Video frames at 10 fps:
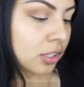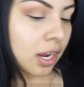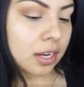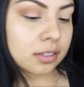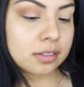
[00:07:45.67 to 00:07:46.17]

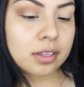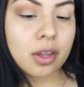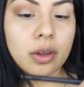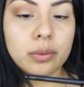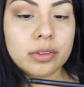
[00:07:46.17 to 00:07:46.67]
Jack's
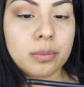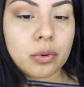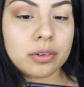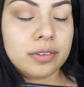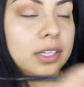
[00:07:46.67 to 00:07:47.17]
with
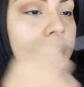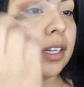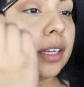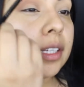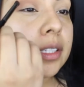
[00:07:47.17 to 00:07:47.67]
Morphe
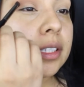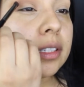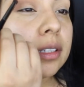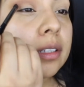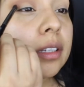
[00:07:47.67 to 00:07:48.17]

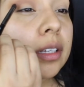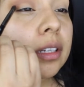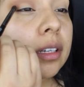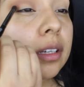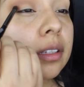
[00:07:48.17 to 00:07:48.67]
E18
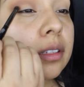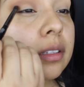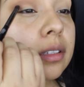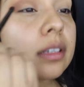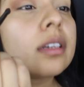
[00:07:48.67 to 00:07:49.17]

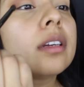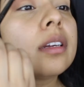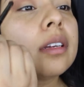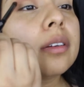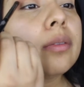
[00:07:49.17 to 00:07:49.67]
and
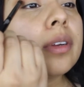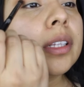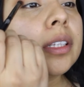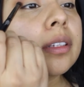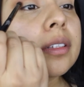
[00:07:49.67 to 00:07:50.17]

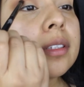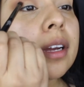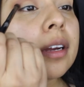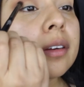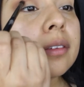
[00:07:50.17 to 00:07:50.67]
really look
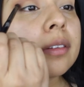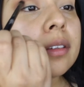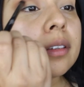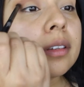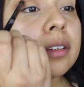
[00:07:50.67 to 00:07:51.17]
down
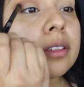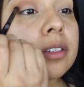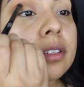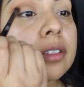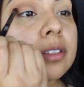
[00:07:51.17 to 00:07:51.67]
and
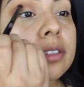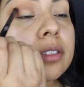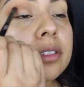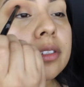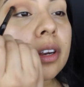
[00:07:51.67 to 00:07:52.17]
just
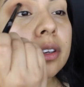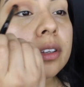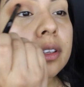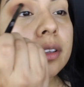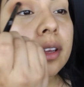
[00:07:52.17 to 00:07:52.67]

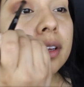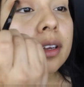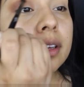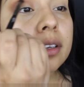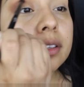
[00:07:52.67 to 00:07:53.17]
darken that
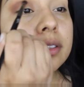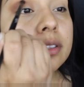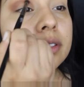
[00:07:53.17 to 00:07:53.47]
edge.